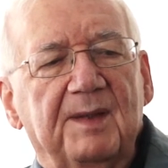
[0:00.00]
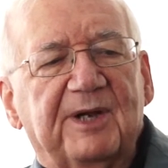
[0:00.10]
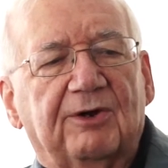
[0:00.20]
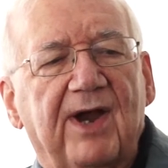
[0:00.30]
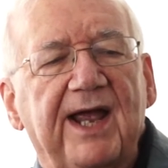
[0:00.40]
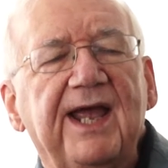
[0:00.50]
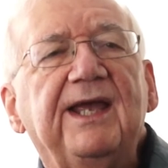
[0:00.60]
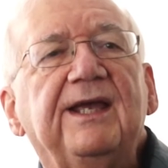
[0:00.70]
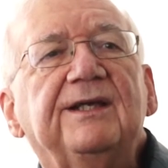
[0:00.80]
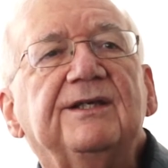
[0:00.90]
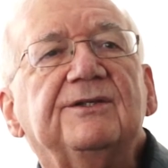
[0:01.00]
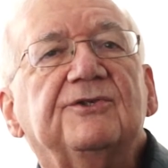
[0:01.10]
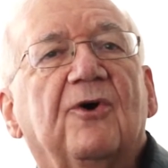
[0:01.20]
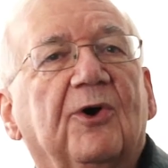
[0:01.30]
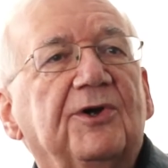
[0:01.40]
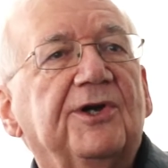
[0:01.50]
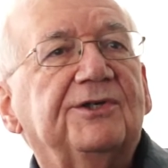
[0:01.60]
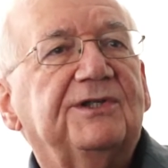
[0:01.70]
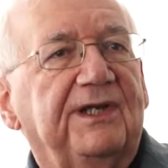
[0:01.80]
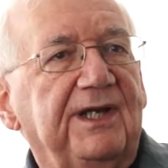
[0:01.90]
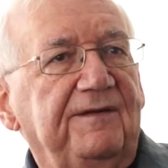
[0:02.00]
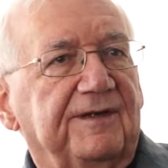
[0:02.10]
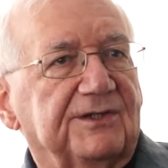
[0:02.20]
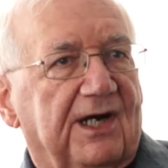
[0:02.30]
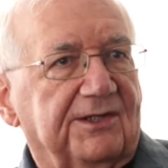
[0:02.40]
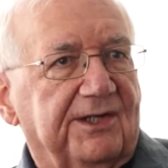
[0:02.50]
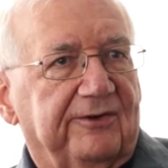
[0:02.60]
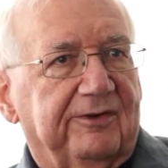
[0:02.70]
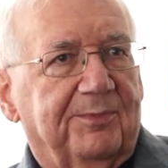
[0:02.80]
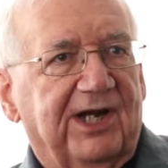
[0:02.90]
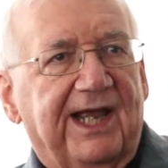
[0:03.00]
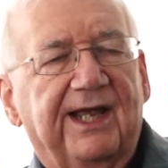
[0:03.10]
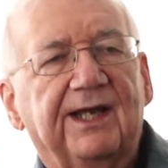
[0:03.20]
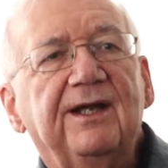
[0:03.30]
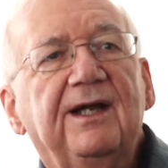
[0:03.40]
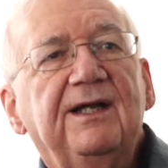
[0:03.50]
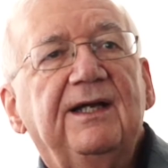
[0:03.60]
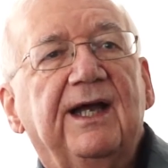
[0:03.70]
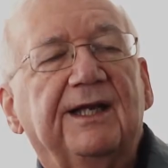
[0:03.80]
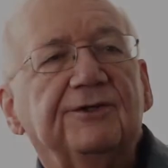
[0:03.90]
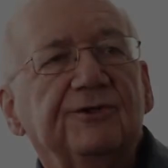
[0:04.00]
McCrae is ordered to leave his artillery brigade and